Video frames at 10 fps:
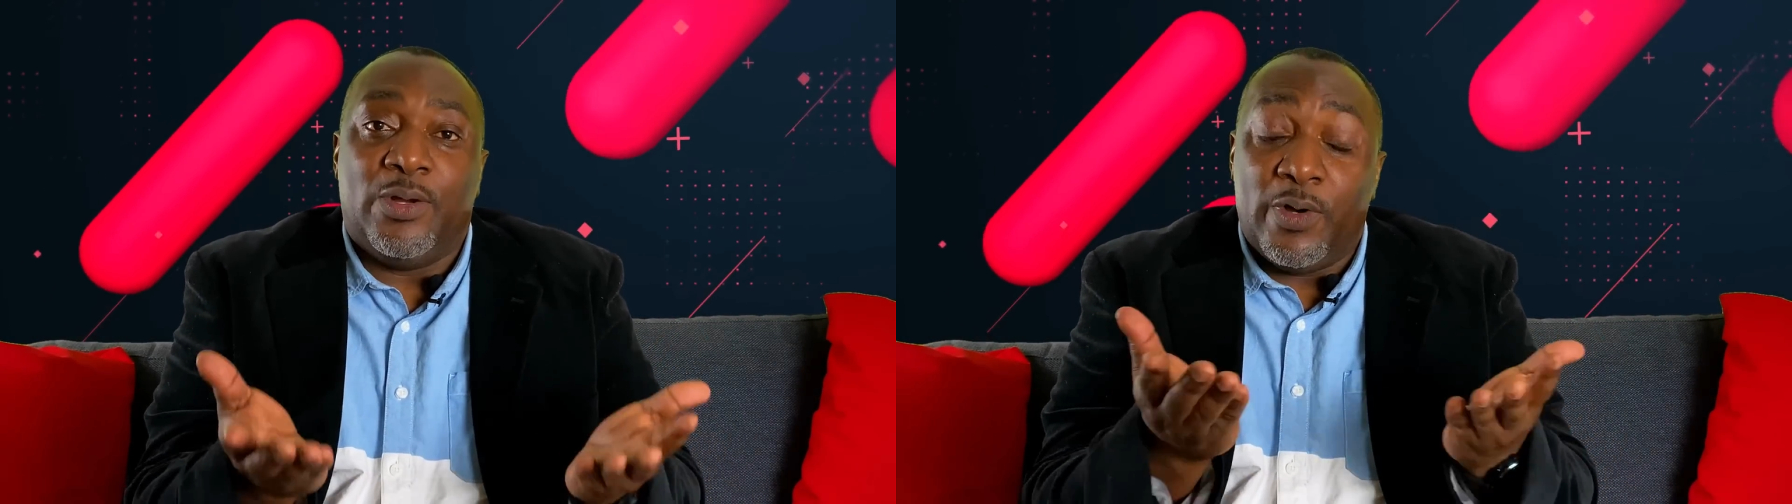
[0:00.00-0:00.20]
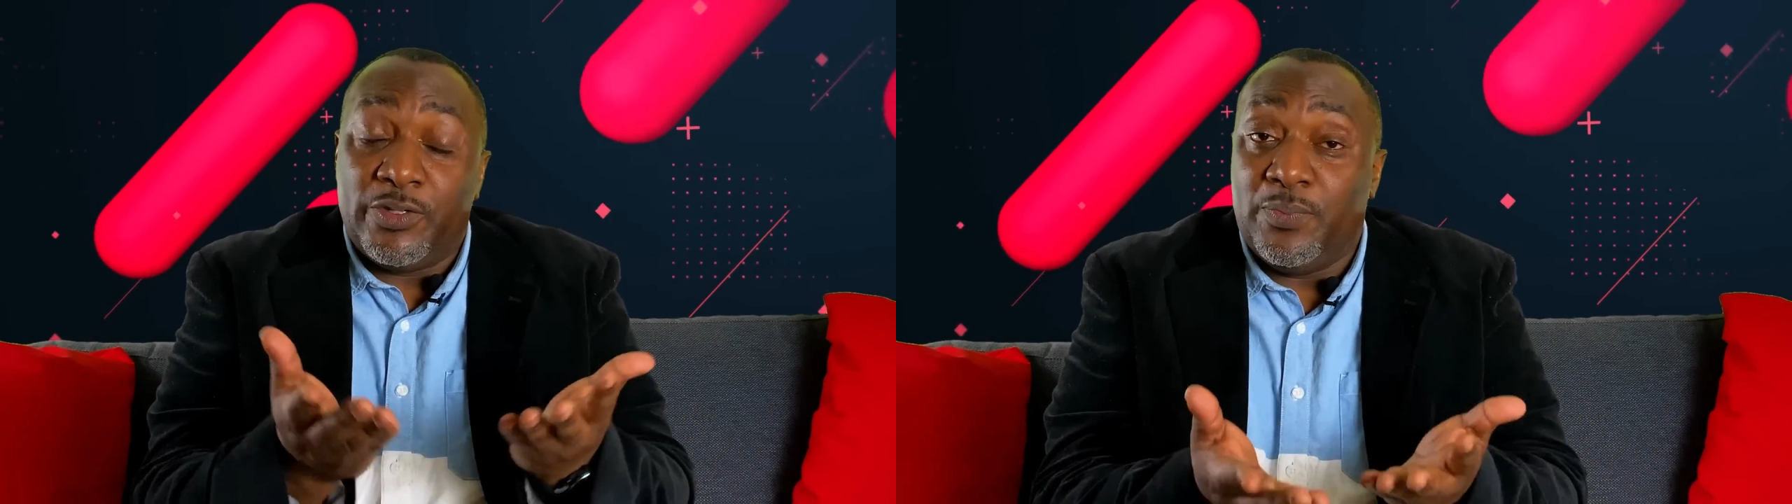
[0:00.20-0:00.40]
They
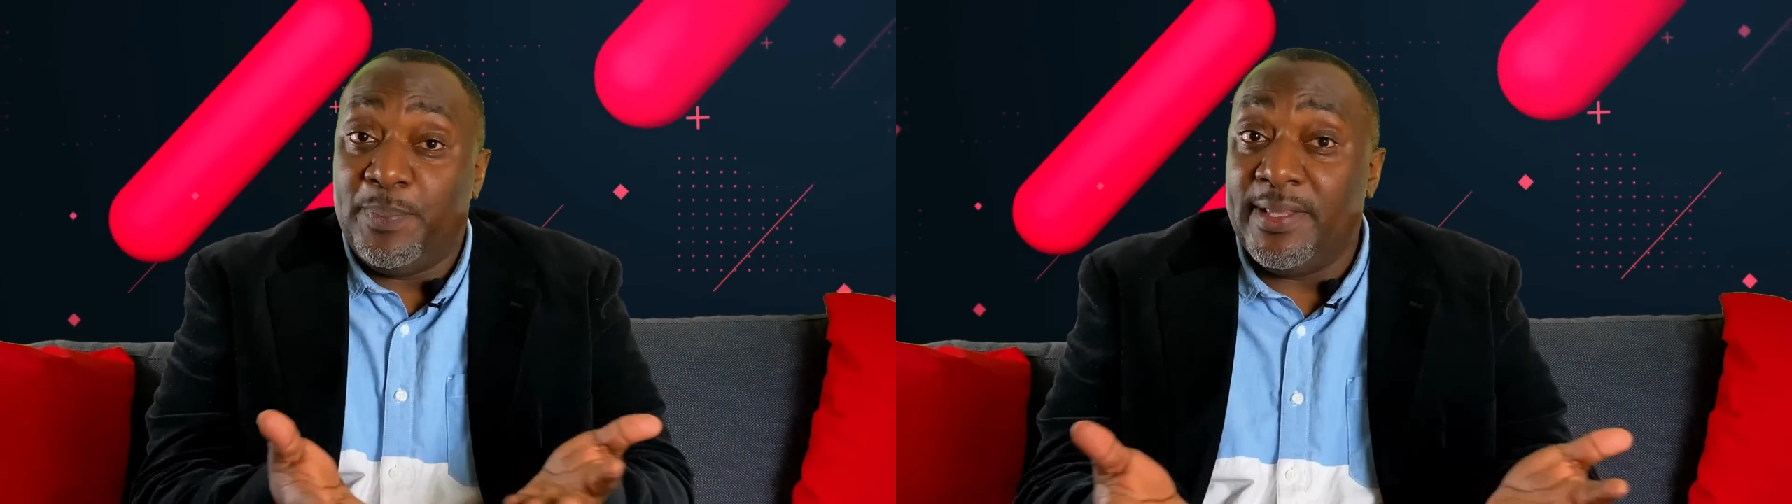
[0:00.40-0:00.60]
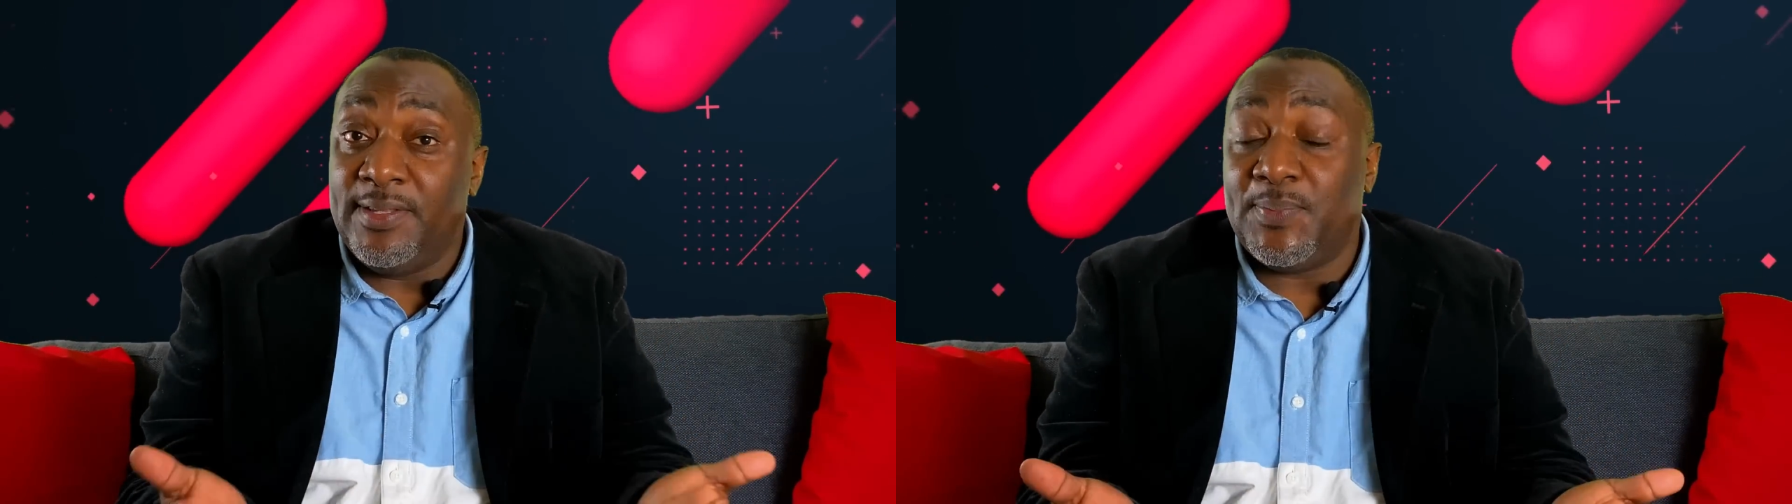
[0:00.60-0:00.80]
want to
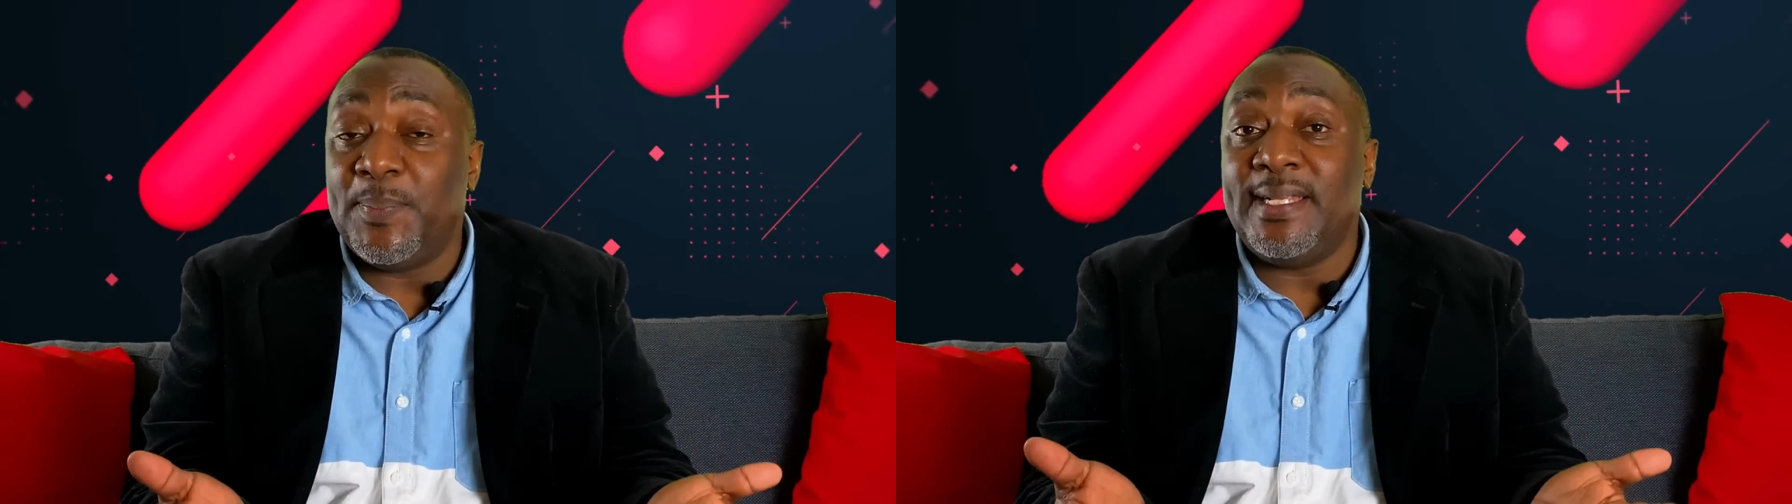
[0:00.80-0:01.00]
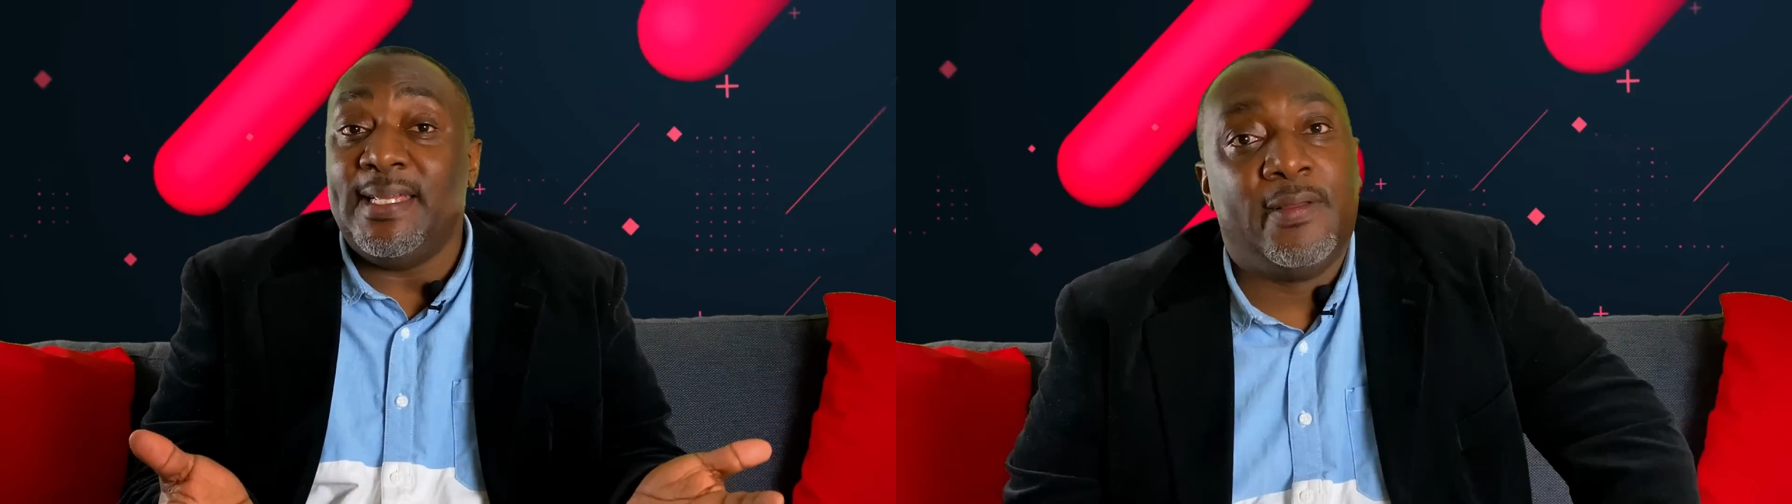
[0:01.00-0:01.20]
pay this
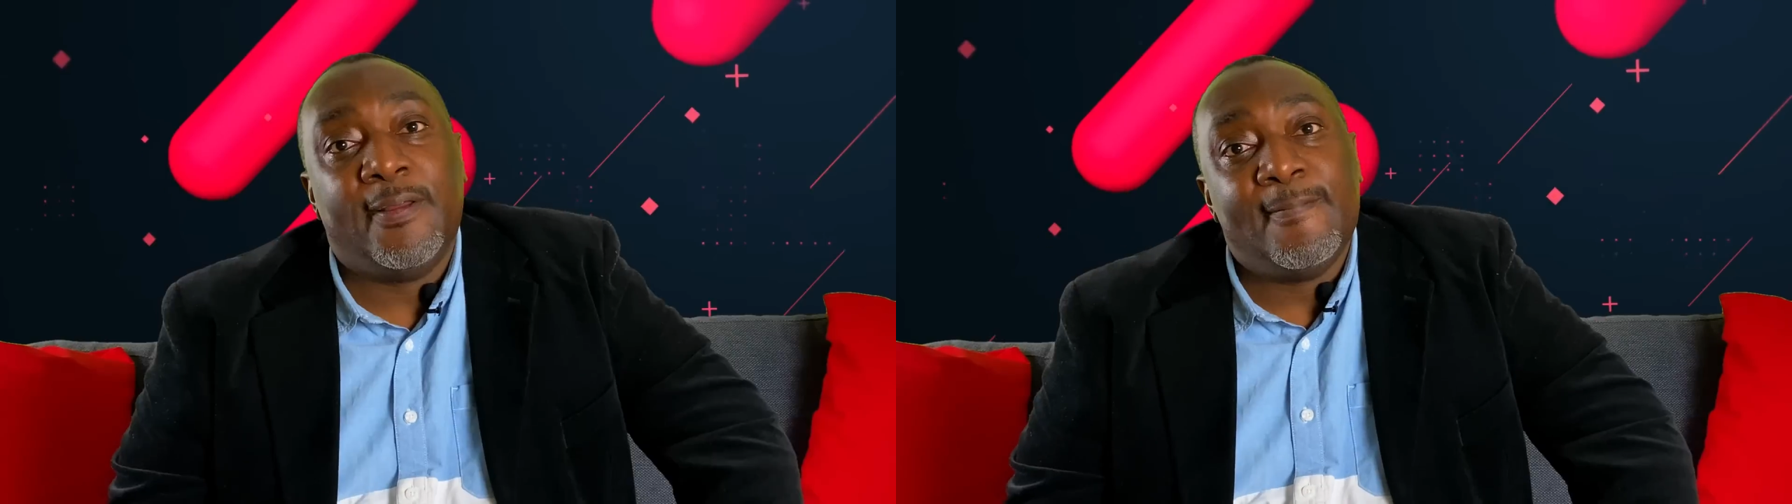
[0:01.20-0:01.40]
money.